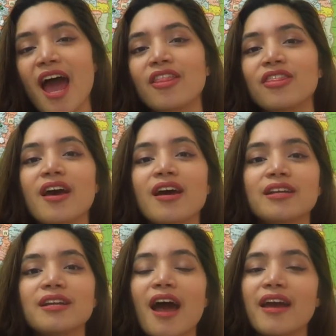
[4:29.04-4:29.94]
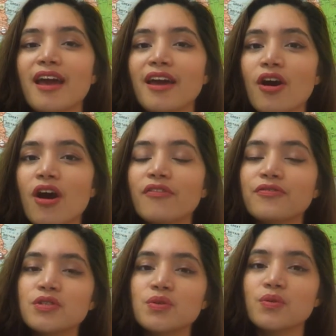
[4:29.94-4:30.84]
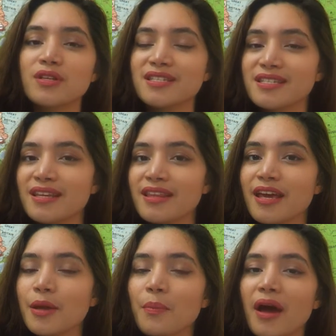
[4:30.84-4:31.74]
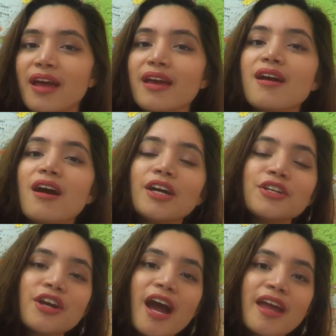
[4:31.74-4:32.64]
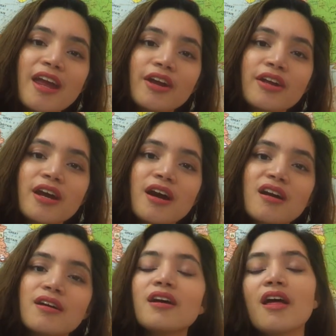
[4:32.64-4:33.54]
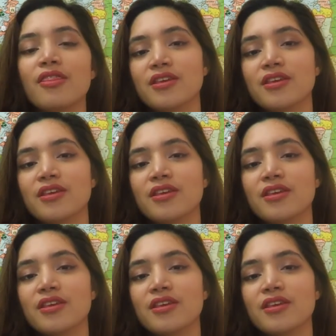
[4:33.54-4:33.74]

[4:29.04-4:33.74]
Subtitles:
and then I head off to concealing my under eye area,